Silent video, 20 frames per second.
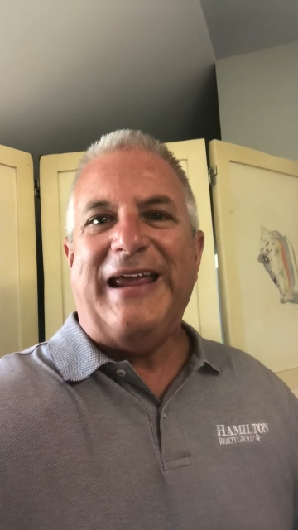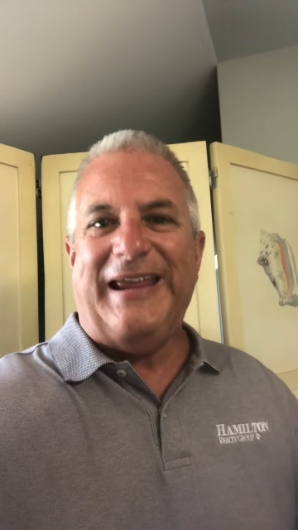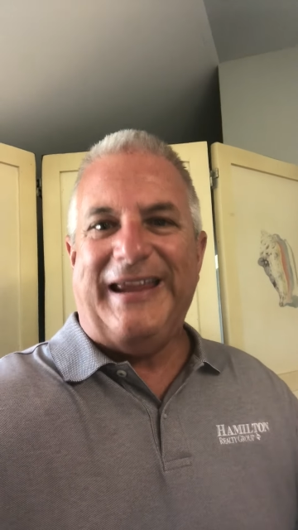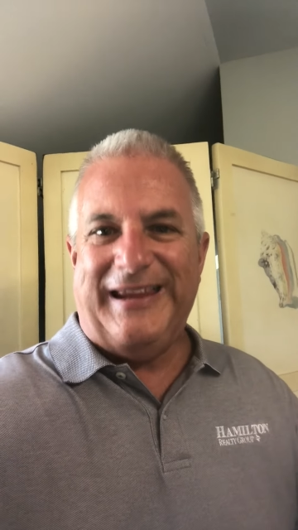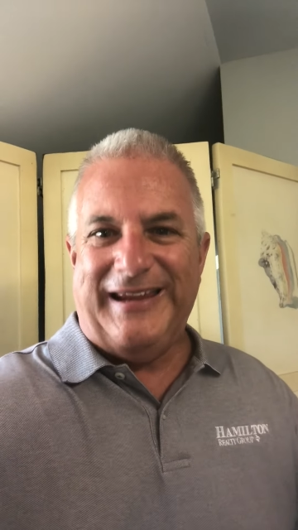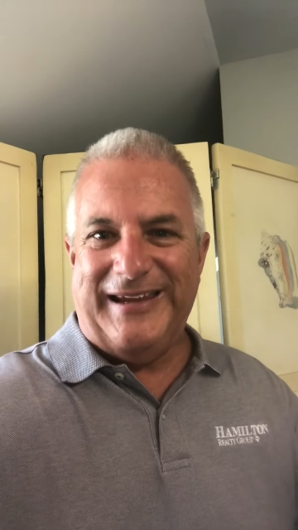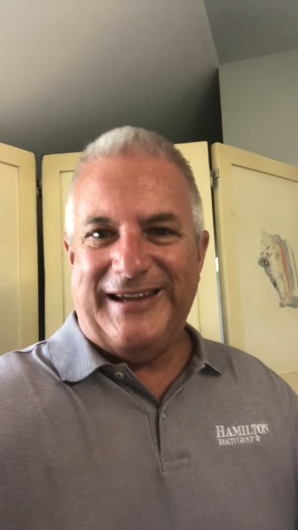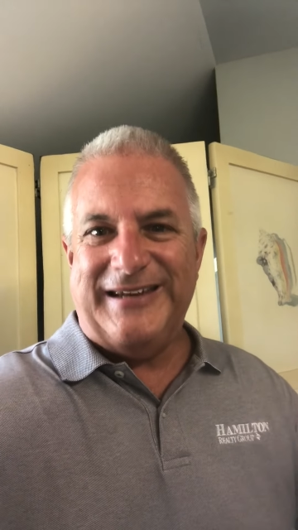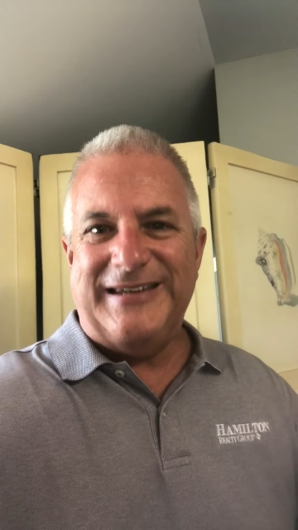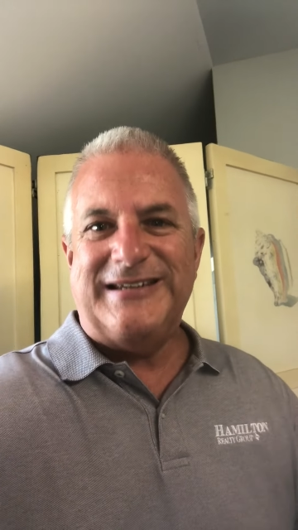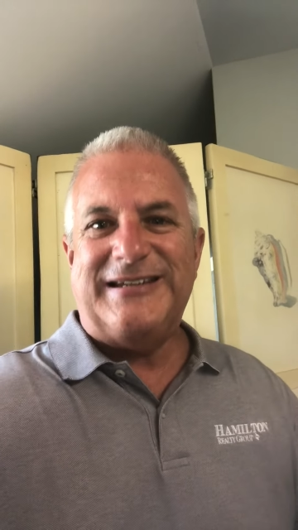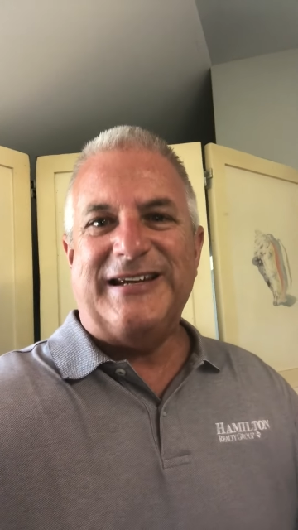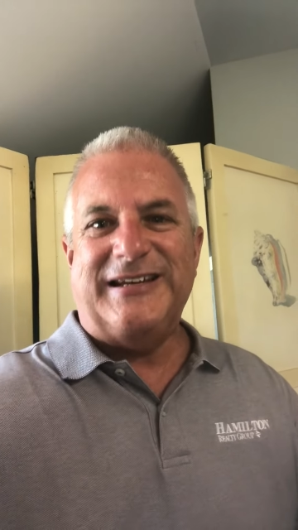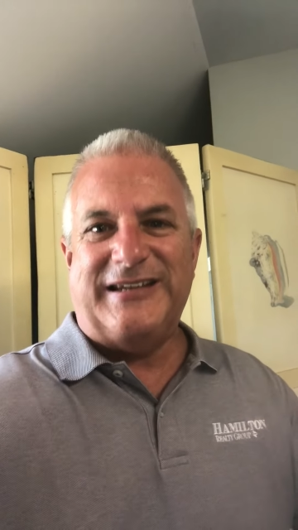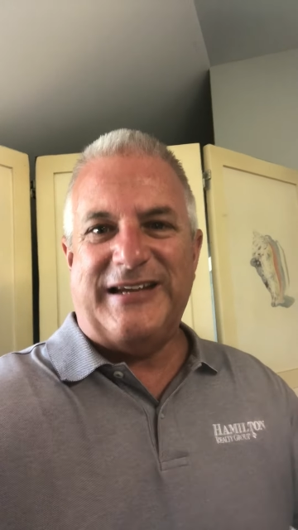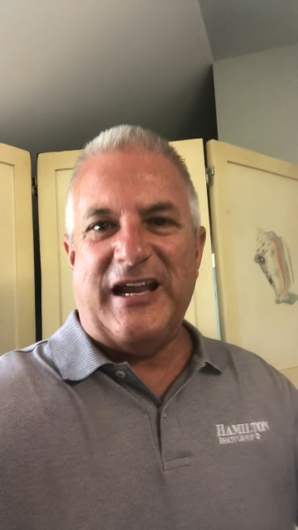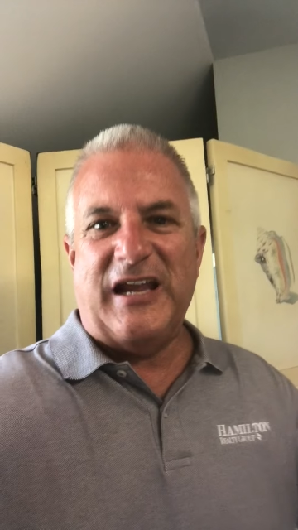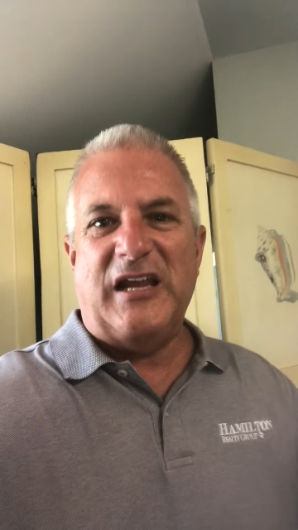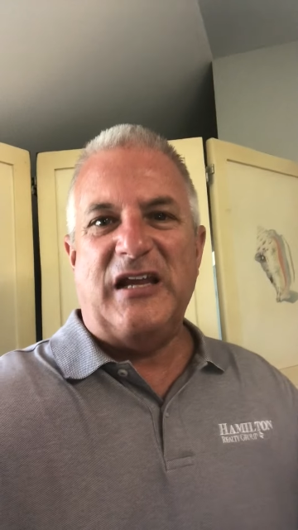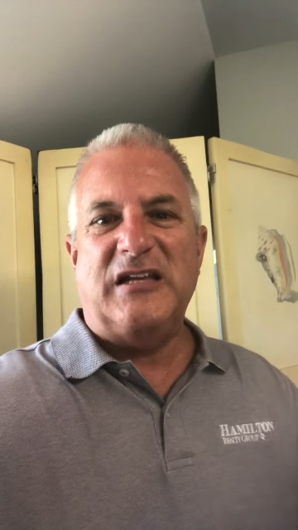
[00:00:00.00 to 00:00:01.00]
in
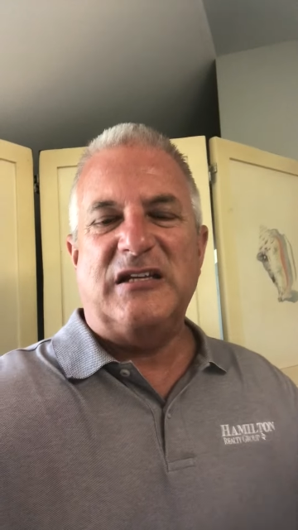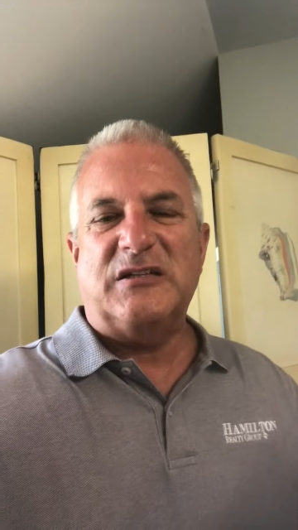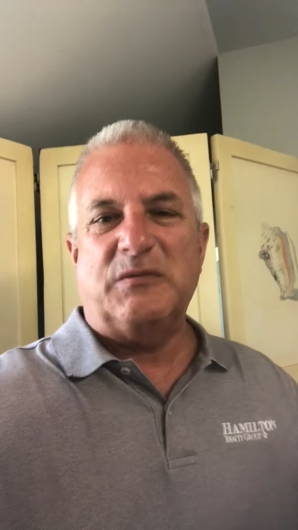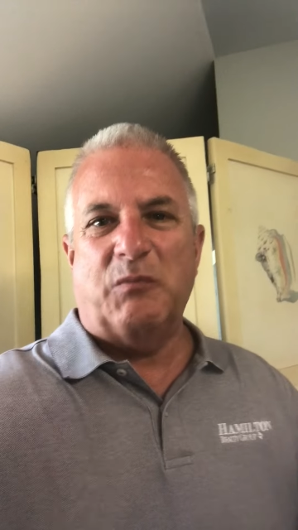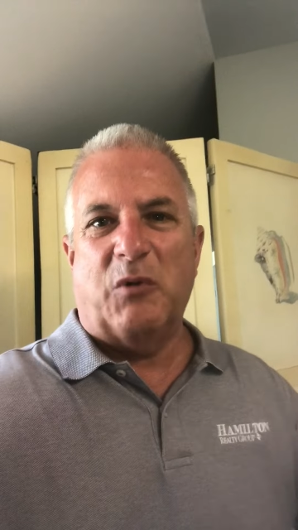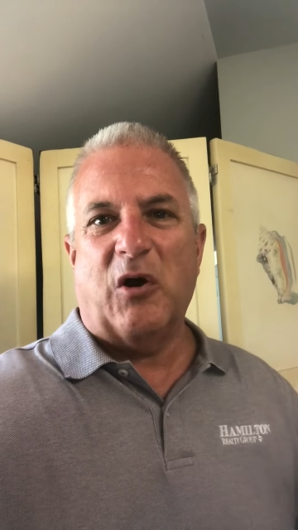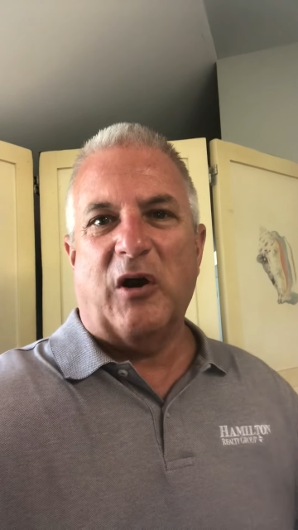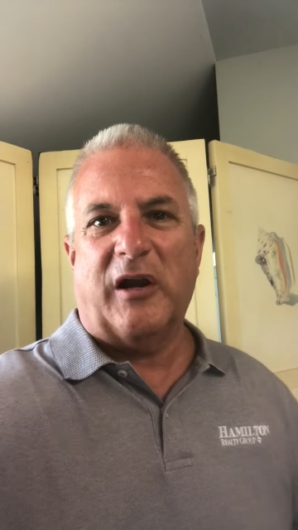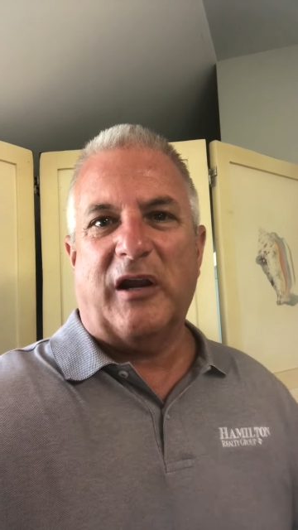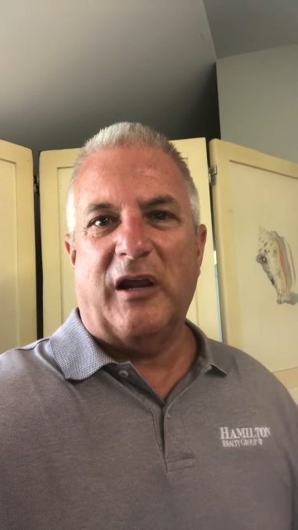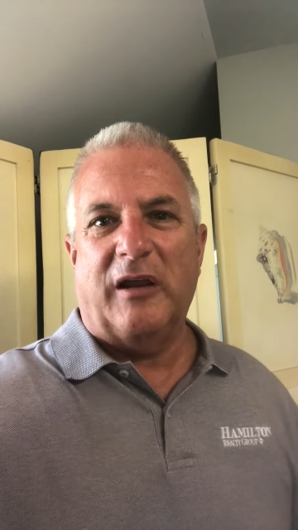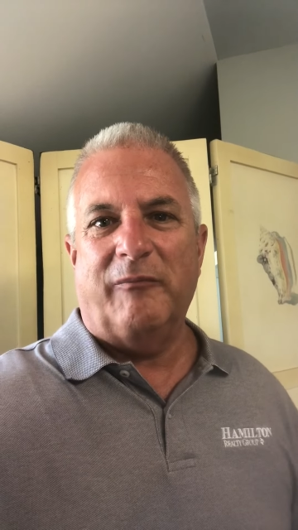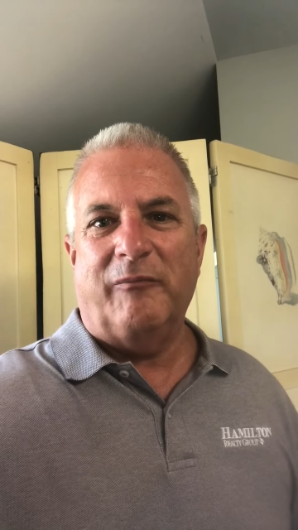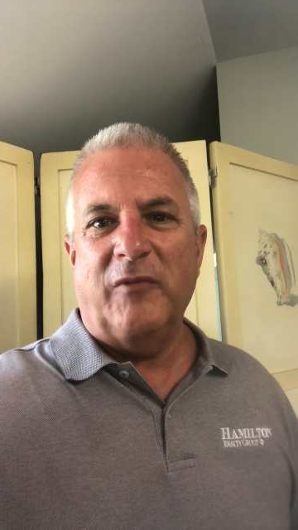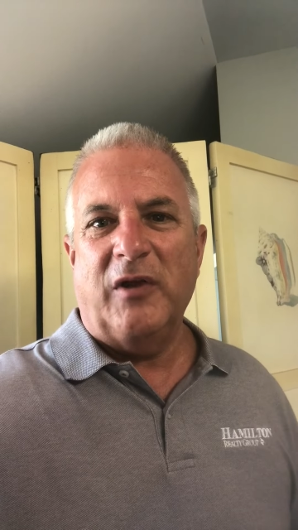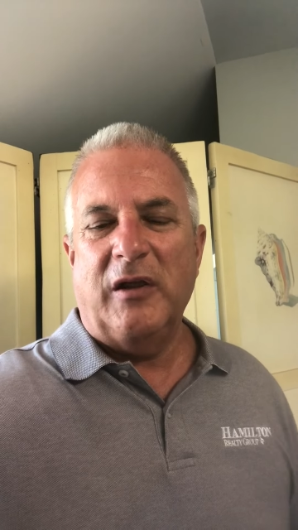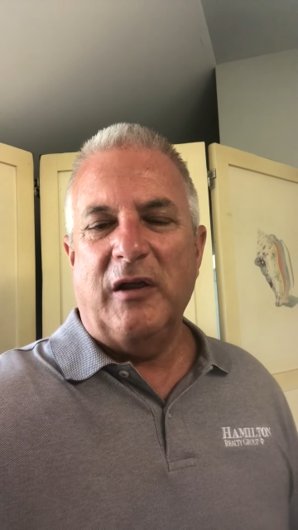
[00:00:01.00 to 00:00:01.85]
today's market.